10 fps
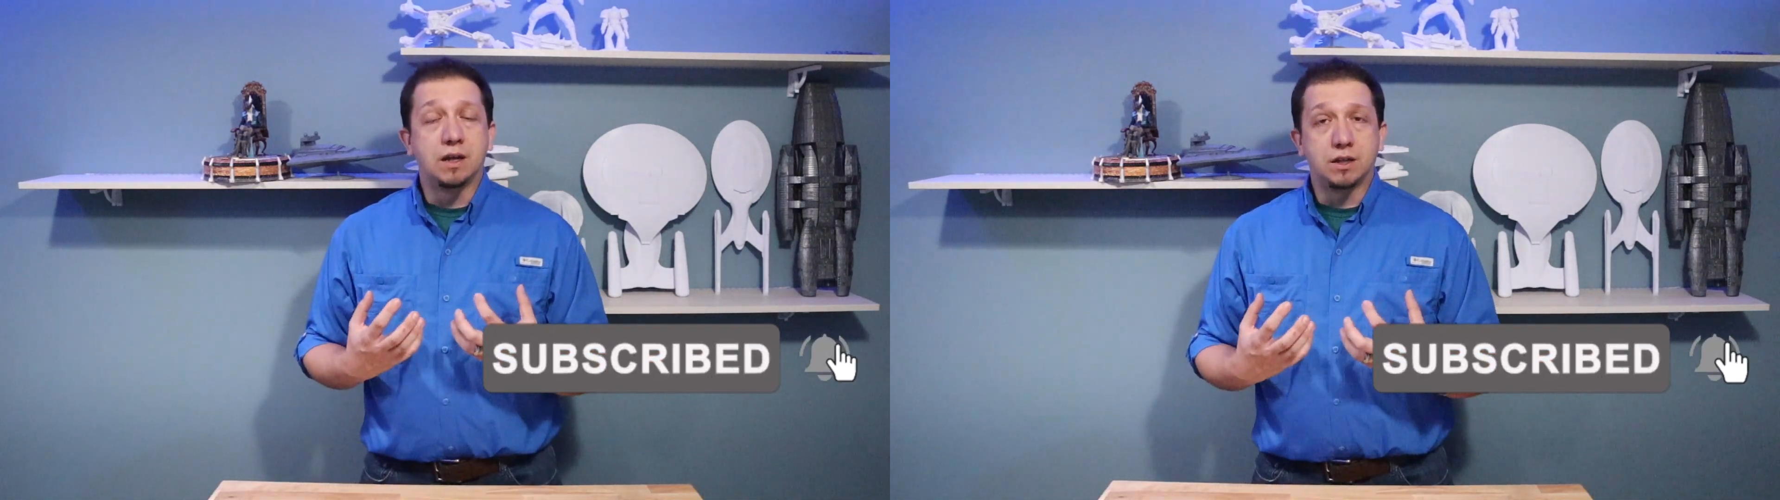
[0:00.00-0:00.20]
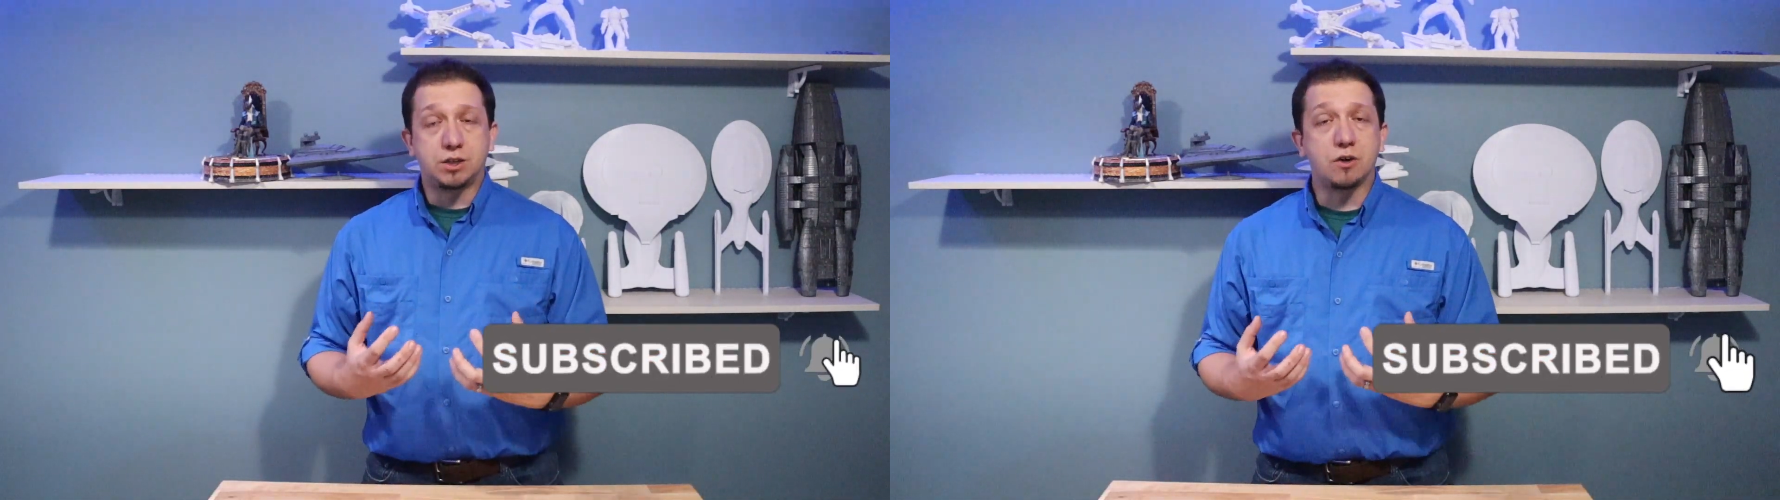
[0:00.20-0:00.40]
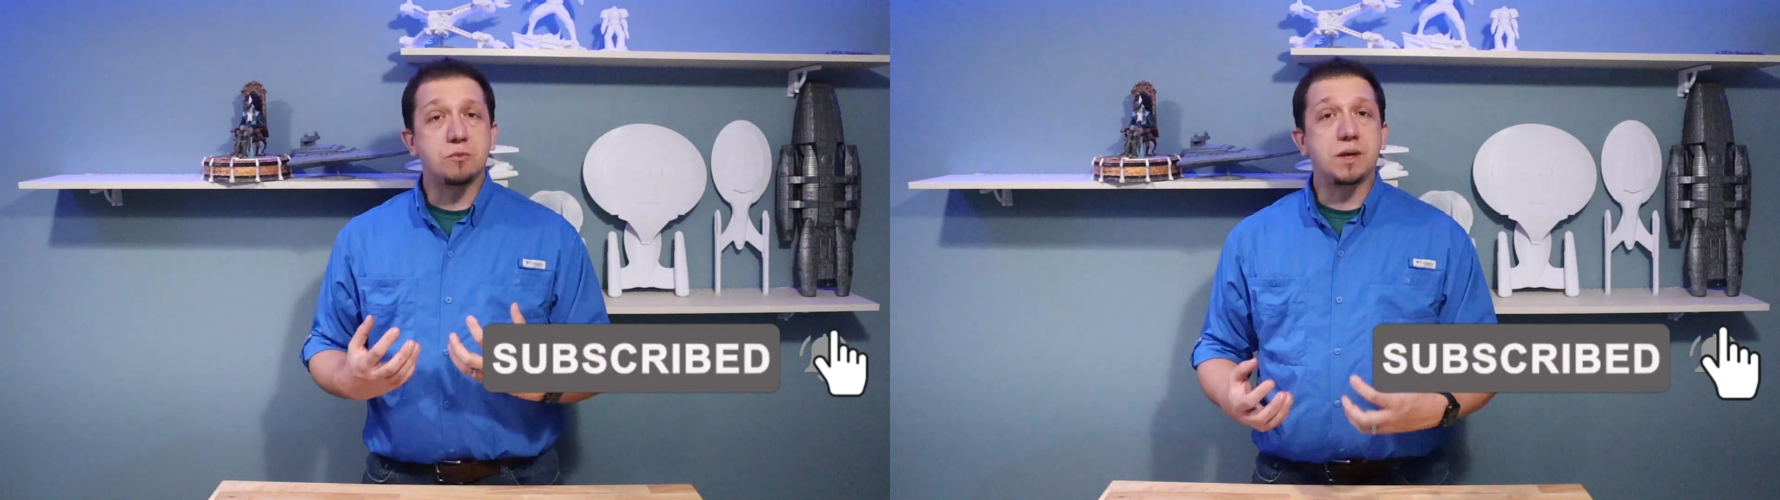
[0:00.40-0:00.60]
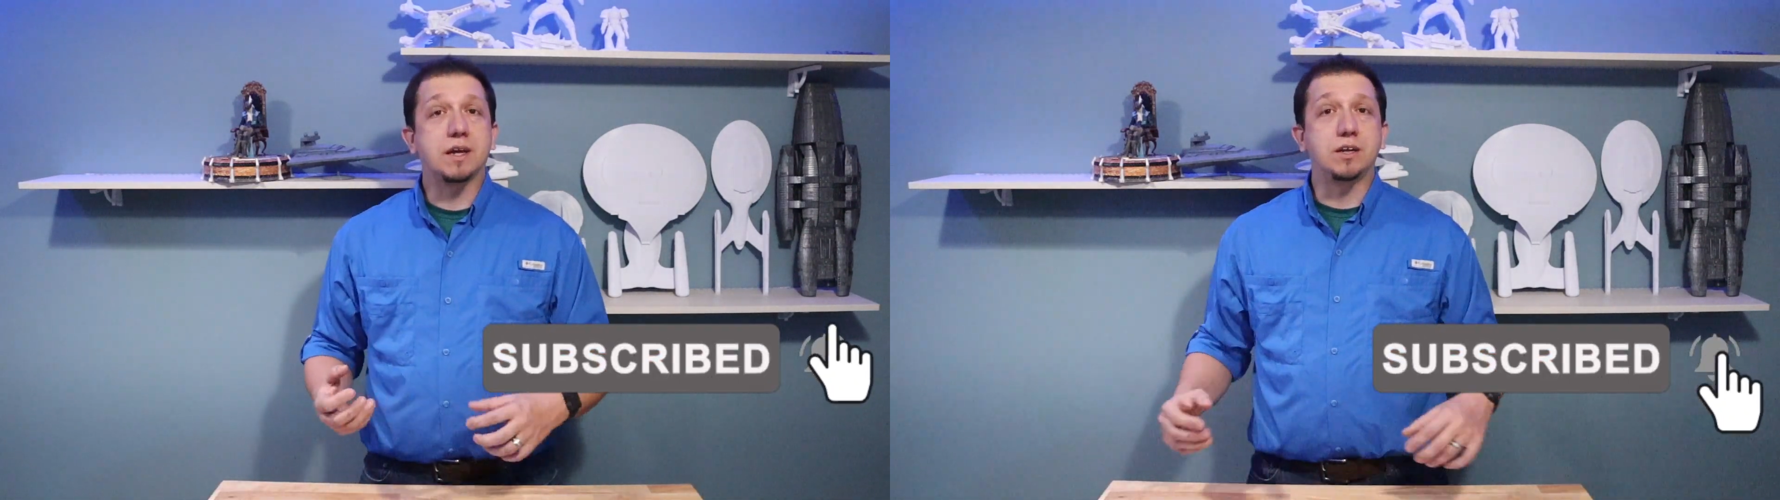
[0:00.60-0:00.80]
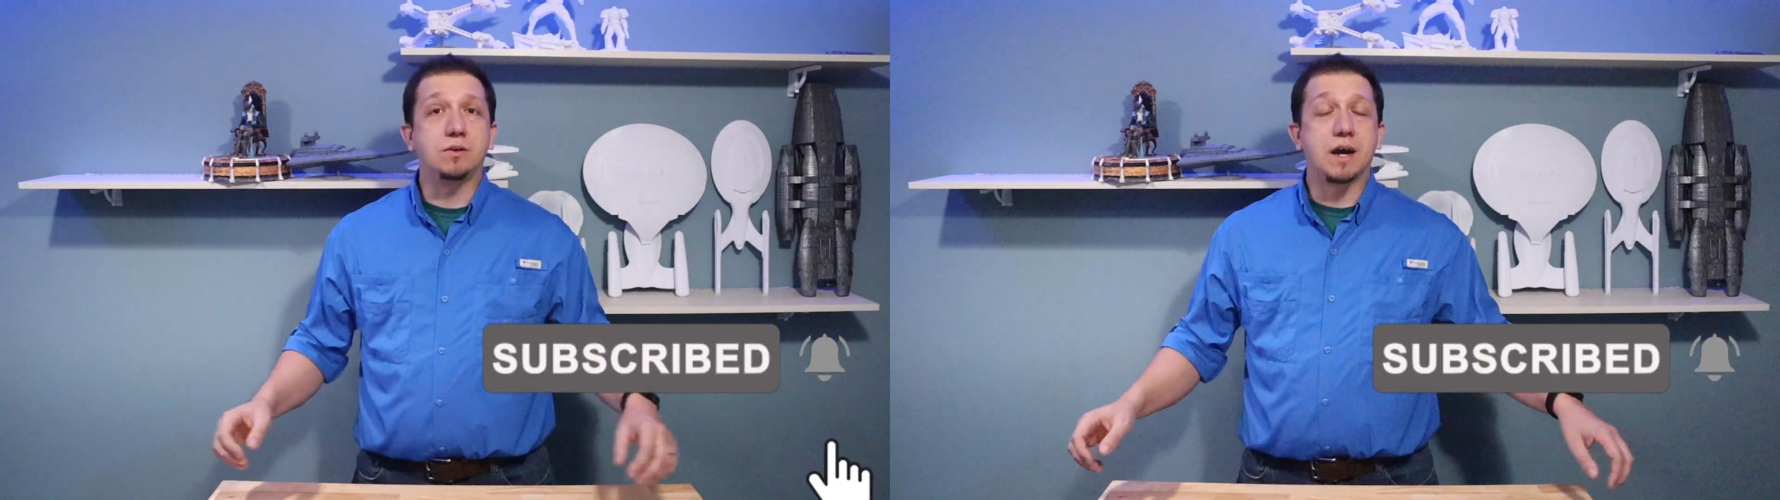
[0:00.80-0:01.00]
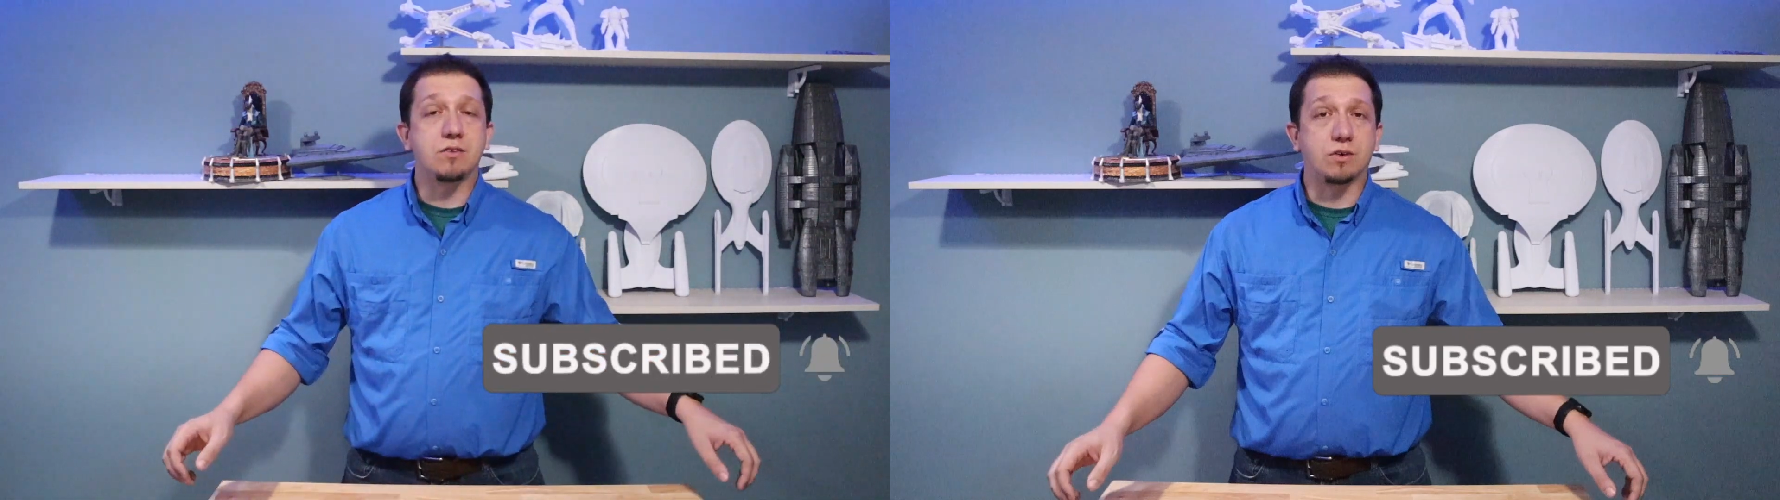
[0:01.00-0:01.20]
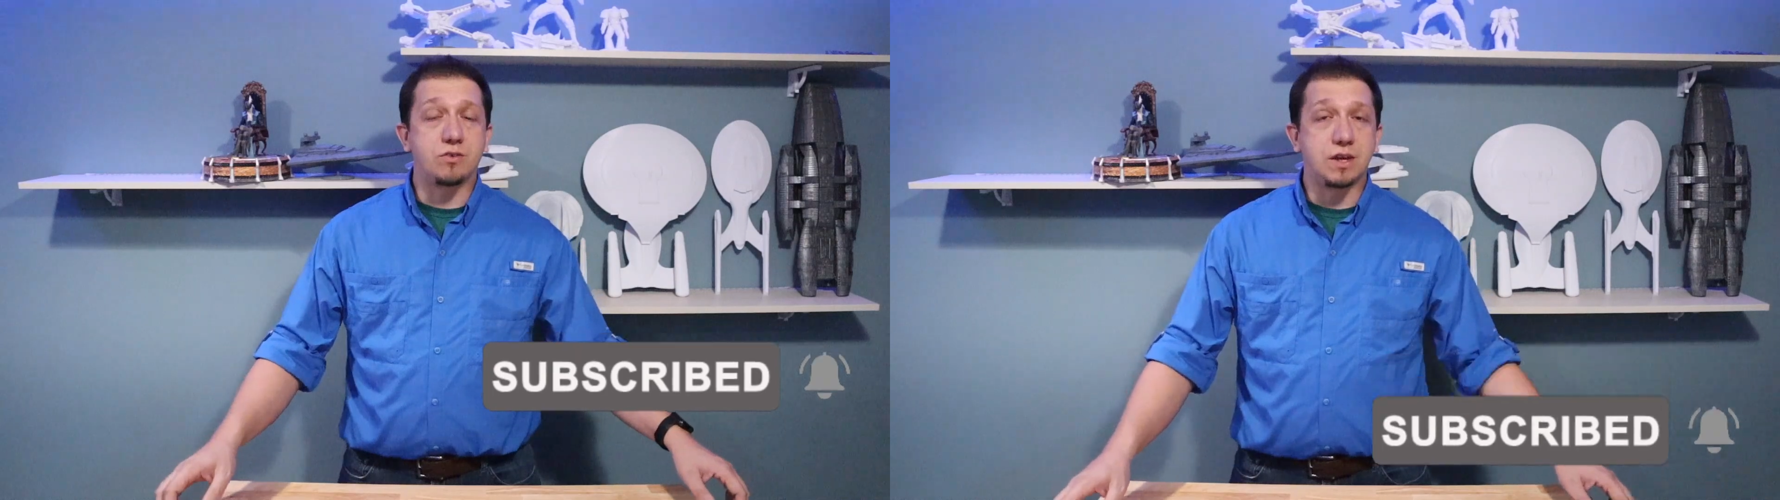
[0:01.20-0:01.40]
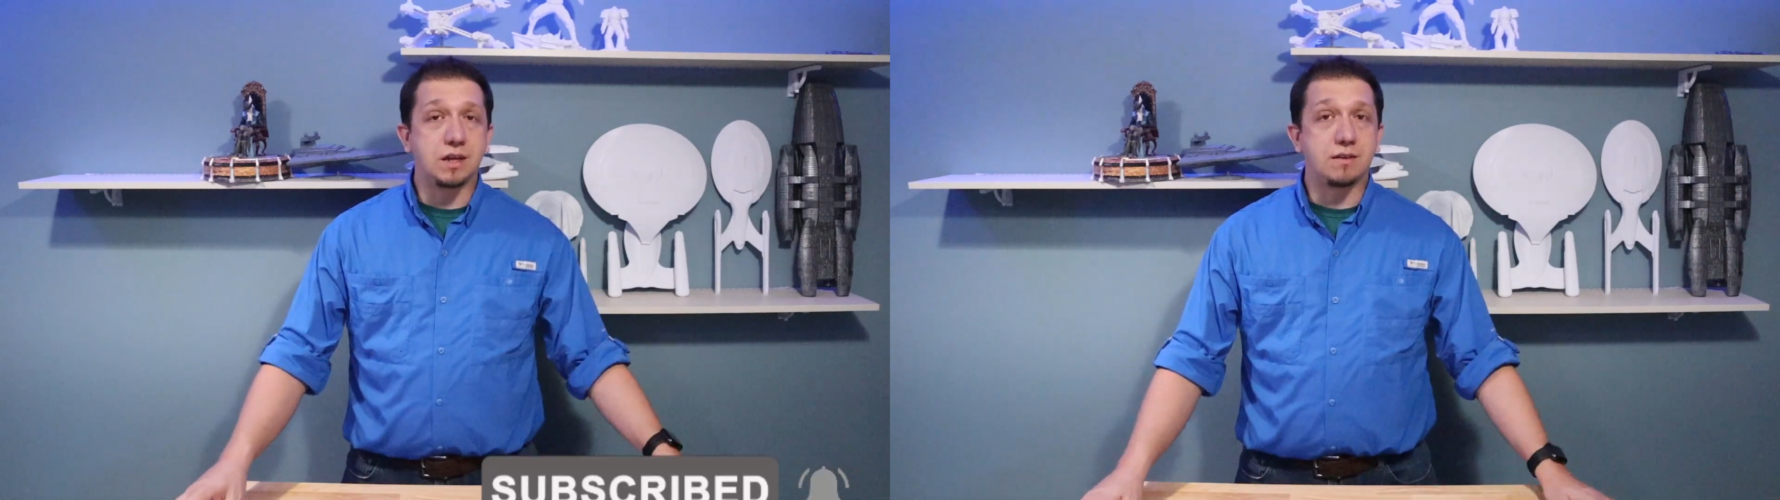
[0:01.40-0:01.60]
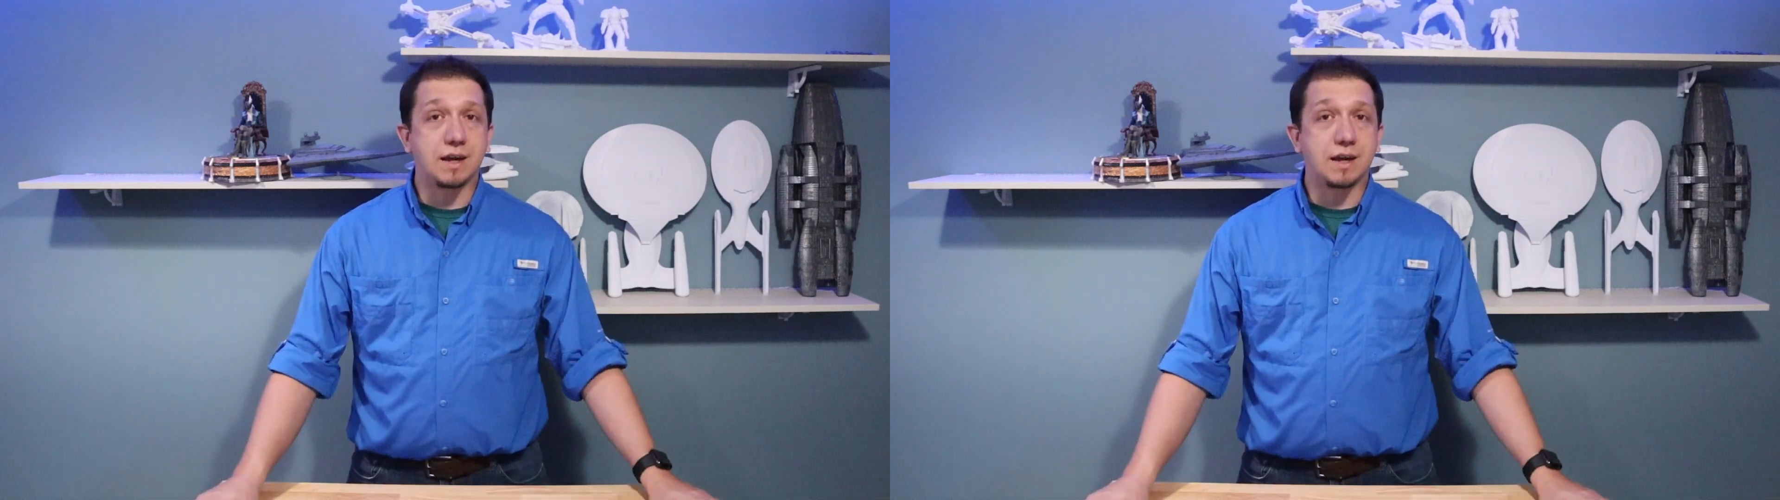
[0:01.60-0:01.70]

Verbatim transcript: shows me that you guys are seeing,